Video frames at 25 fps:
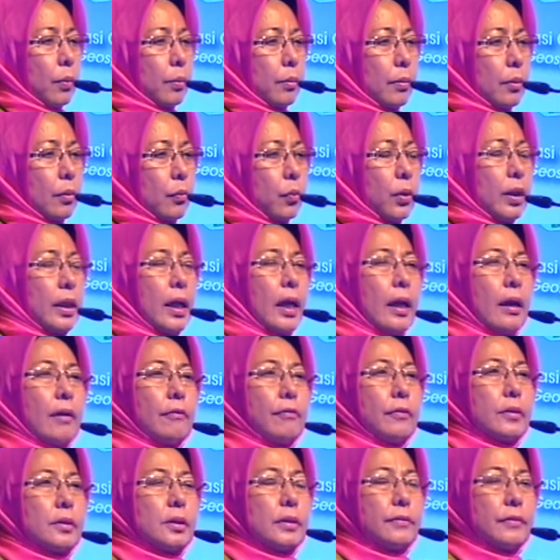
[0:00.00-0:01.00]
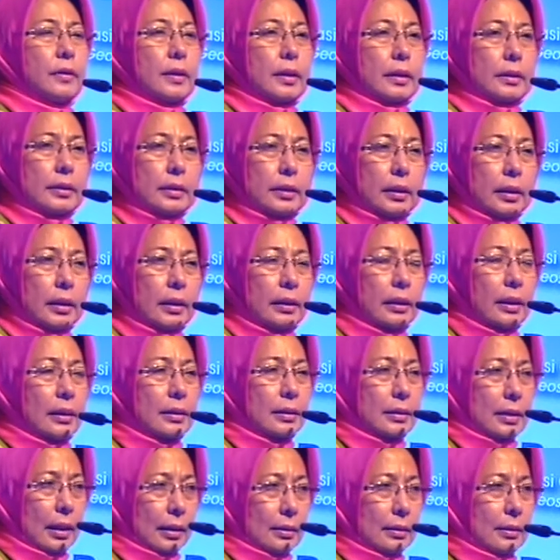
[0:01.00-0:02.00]
We have a difficulty in
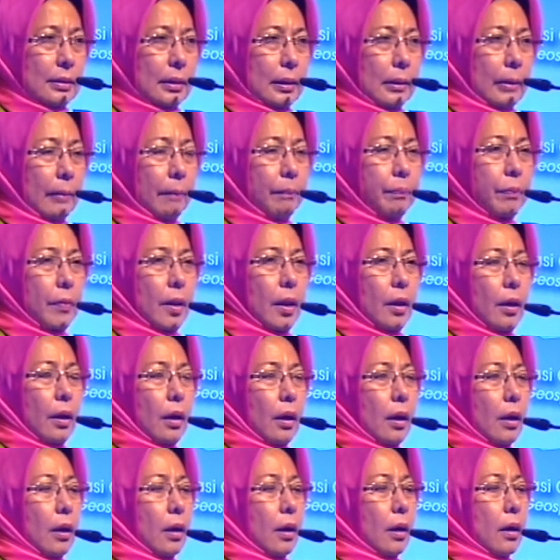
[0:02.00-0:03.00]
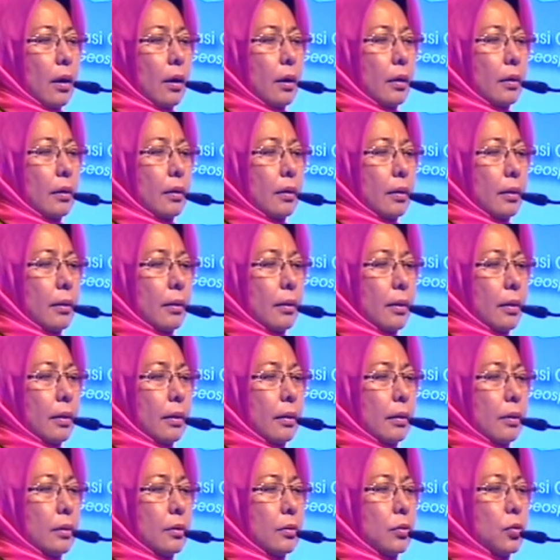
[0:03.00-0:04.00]
assessing
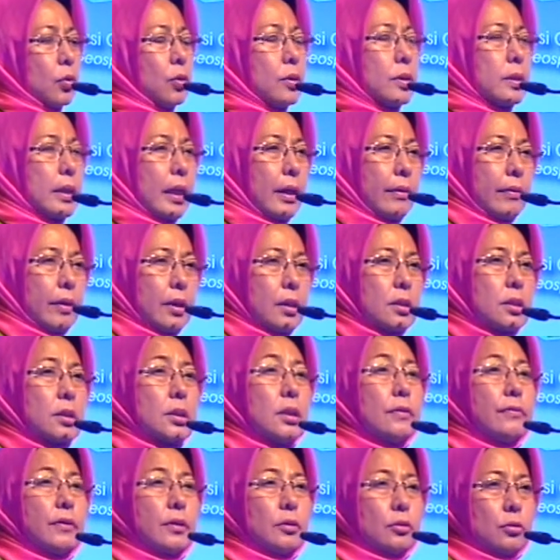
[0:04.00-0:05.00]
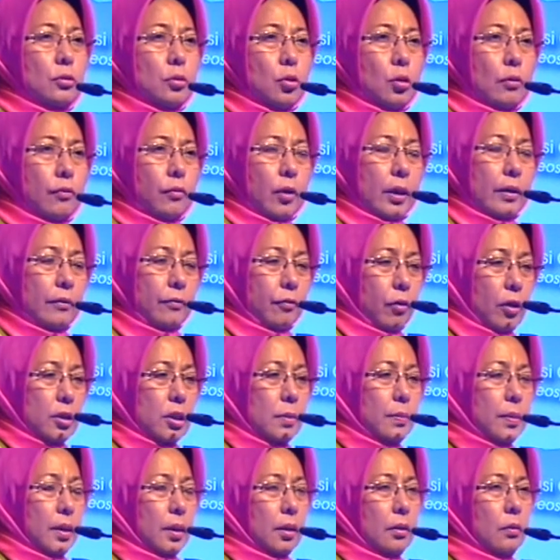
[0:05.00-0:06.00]
those areas, even to go for
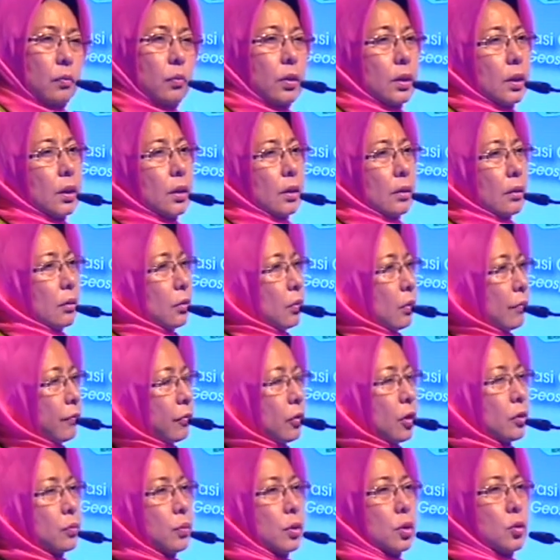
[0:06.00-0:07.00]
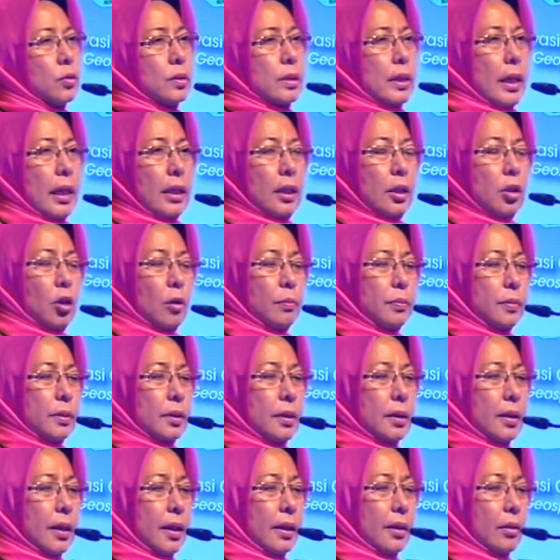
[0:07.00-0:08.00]
enforcement, of course we use the
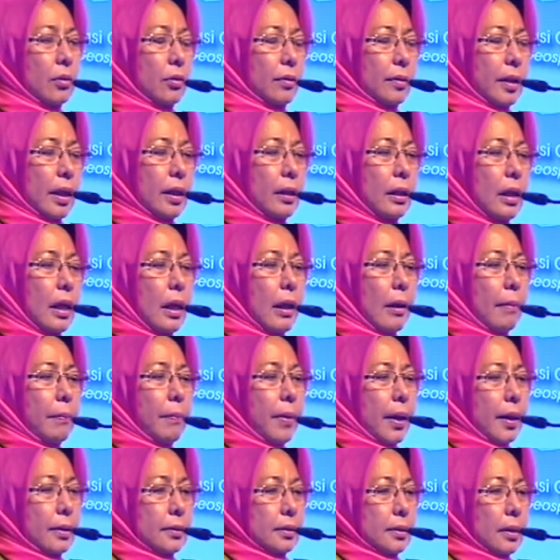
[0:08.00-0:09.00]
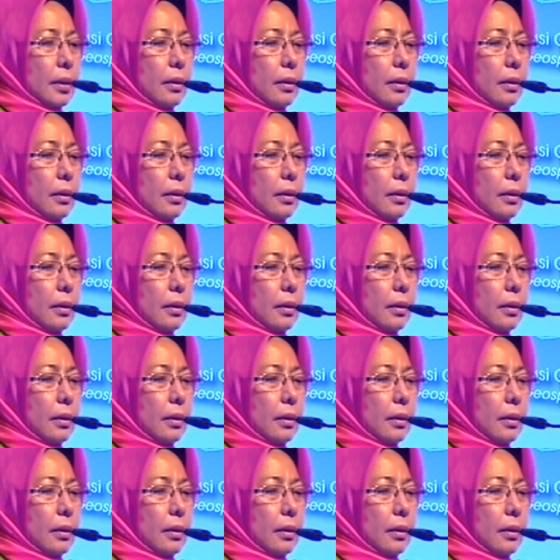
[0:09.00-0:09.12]
helicopter and all that, but